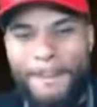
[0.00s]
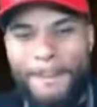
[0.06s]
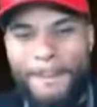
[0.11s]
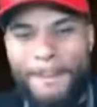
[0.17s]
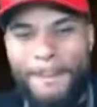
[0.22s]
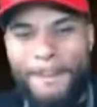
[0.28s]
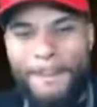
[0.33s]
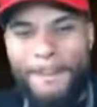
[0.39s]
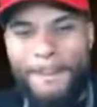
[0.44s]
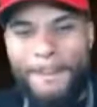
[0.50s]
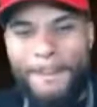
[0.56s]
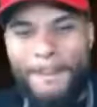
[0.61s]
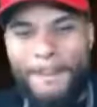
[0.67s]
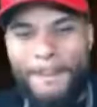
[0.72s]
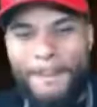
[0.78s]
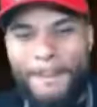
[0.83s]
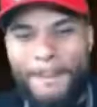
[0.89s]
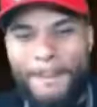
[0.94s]

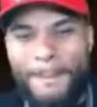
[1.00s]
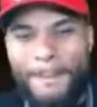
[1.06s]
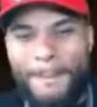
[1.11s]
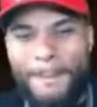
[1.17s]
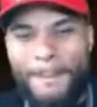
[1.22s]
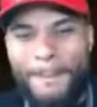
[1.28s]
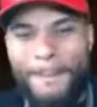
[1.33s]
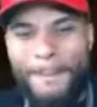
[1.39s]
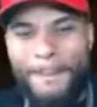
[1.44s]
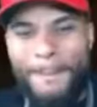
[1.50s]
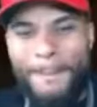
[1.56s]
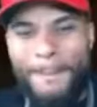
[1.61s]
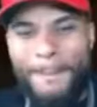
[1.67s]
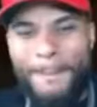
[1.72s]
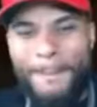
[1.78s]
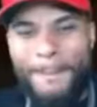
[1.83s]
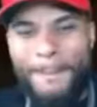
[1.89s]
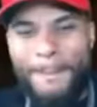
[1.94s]

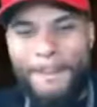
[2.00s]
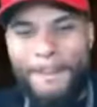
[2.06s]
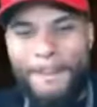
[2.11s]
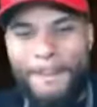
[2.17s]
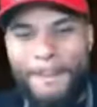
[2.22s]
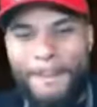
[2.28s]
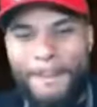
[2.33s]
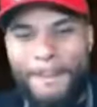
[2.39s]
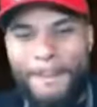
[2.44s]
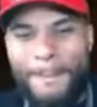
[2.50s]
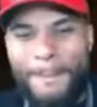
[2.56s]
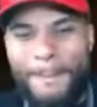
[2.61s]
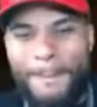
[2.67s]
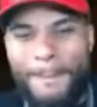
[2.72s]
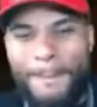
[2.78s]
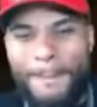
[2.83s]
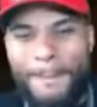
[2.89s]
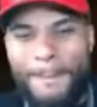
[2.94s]

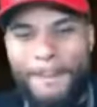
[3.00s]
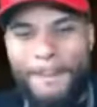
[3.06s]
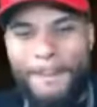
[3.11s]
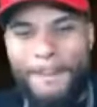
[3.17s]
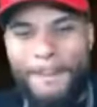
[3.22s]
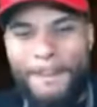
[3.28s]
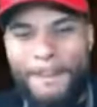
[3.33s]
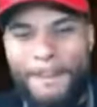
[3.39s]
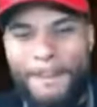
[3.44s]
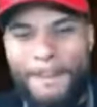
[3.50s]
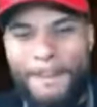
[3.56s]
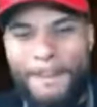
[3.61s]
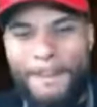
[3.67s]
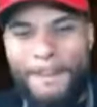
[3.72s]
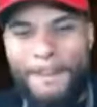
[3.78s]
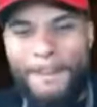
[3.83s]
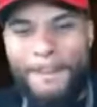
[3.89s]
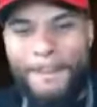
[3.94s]

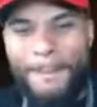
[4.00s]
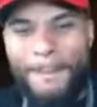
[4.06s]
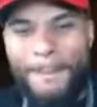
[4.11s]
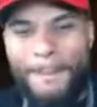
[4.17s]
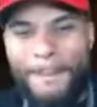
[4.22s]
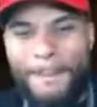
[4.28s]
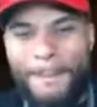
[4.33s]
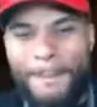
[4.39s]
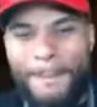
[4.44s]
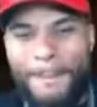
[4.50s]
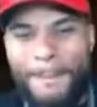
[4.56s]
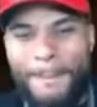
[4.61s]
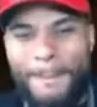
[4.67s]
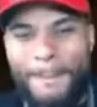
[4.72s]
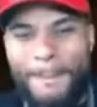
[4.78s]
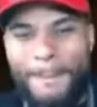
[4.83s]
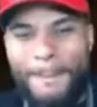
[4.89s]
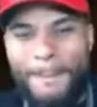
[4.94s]

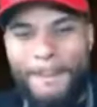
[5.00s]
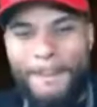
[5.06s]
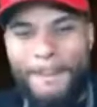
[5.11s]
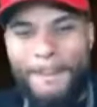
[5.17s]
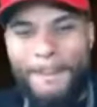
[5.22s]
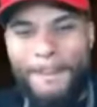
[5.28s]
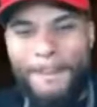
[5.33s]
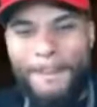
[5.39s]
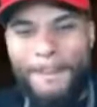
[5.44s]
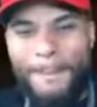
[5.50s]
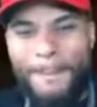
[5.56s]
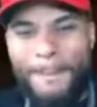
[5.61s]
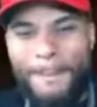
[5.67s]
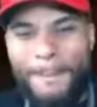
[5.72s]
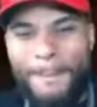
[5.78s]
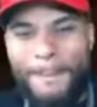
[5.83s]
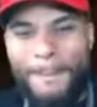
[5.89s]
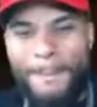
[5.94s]

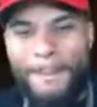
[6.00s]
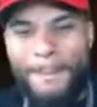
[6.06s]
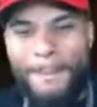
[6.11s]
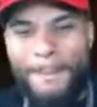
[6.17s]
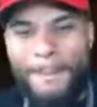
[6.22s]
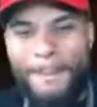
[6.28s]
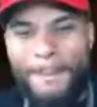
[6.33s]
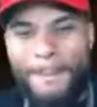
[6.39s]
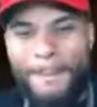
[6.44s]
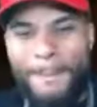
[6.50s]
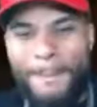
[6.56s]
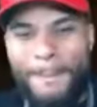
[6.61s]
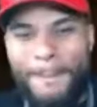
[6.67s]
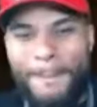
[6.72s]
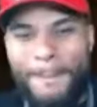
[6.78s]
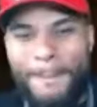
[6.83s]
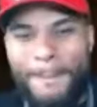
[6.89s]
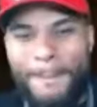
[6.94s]

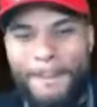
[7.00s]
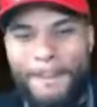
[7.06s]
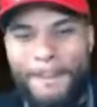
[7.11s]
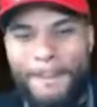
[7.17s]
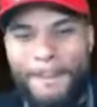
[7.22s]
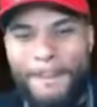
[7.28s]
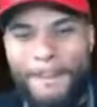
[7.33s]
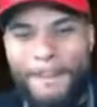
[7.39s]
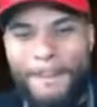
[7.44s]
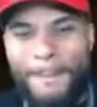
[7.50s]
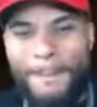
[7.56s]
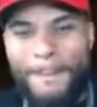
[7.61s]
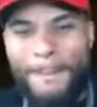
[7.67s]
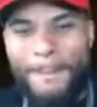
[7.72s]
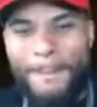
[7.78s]
[no speech]